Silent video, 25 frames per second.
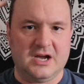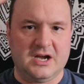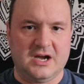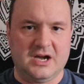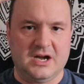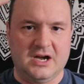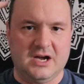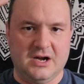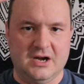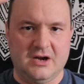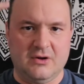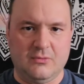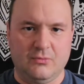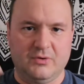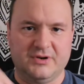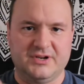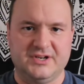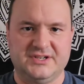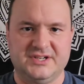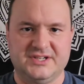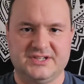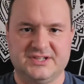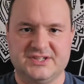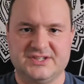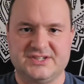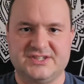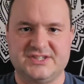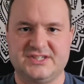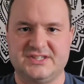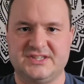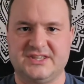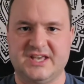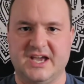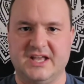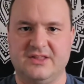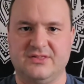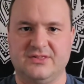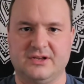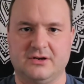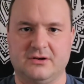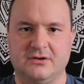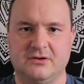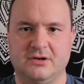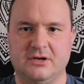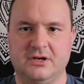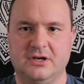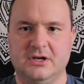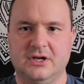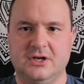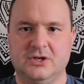what it is that
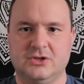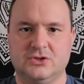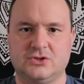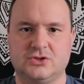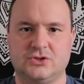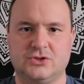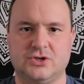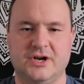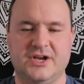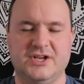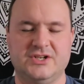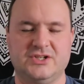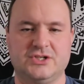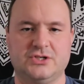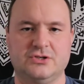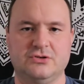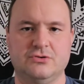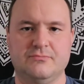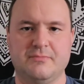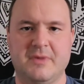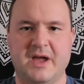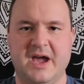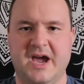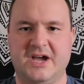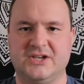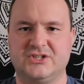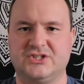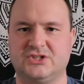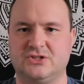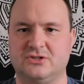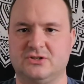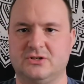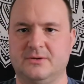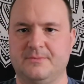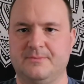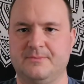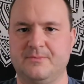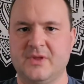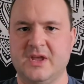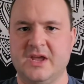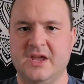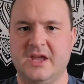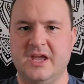they're trying to master.